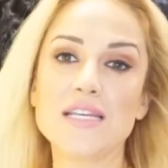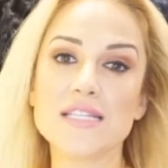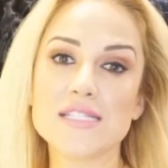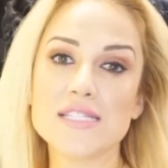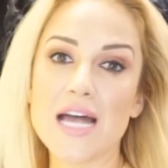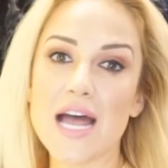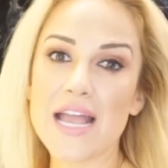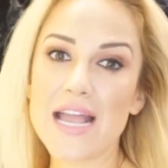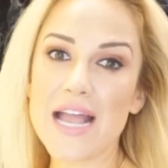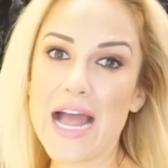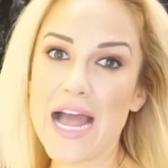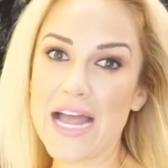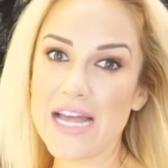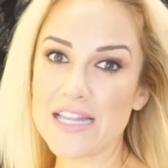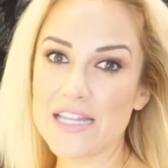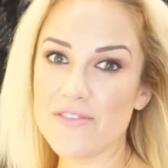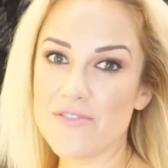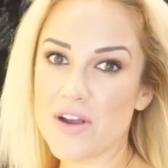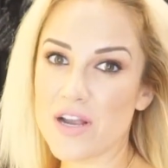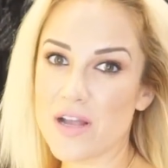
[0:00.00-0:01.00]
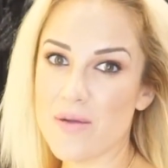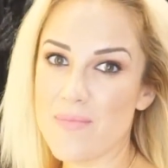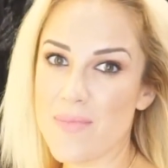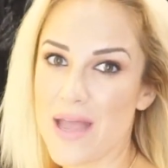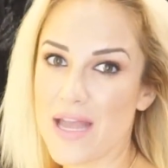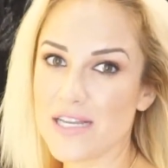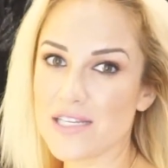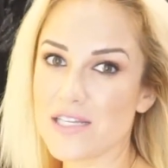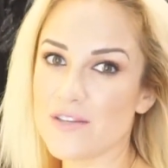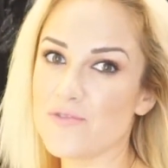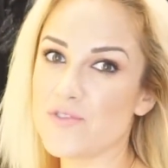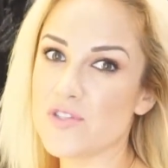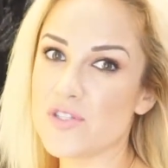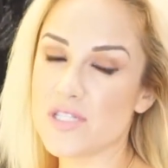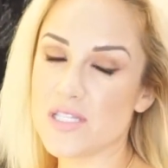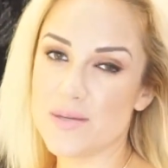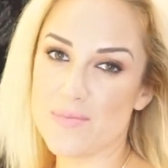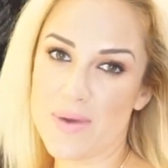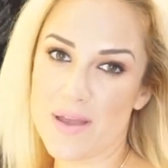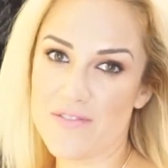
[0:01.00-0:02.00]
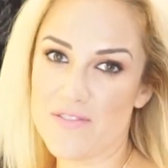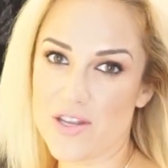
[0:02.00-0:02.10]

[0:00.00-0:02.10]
is, I highly recommend, if you see my